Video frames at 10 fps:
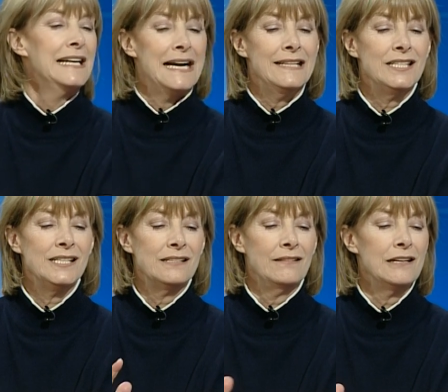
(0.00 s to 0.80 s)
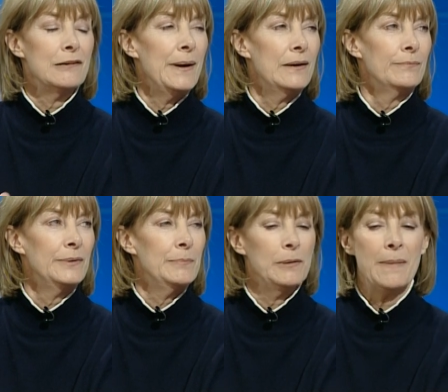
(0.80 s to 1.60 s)
And this is the thing about
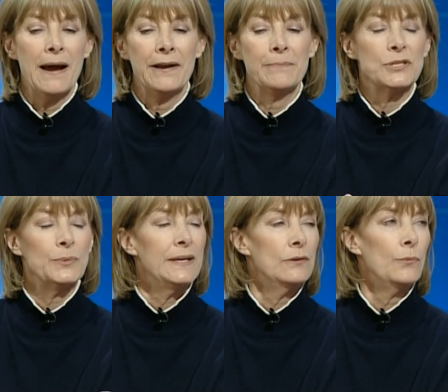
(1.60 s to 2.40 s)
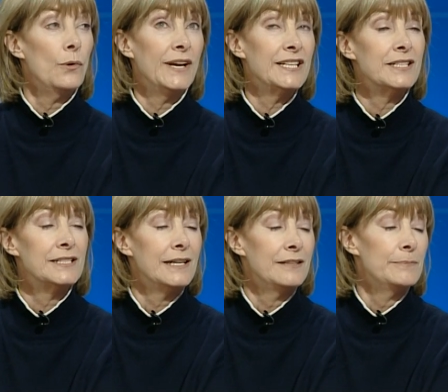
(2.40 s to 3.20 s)
people marrying between, or getting
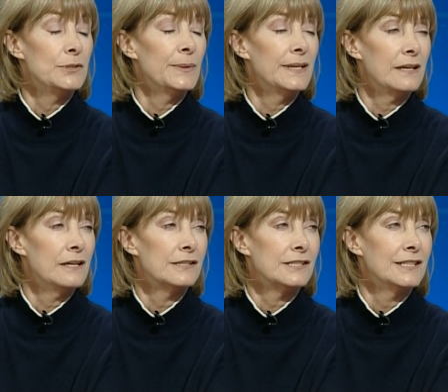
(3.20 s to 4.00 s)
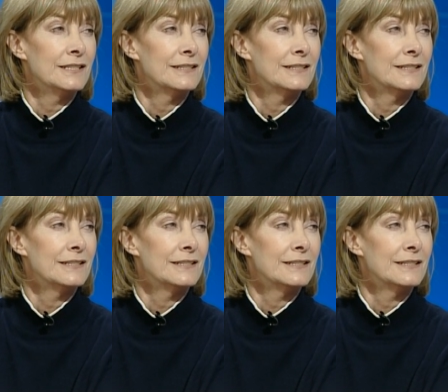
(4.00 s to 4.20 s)
together between classes.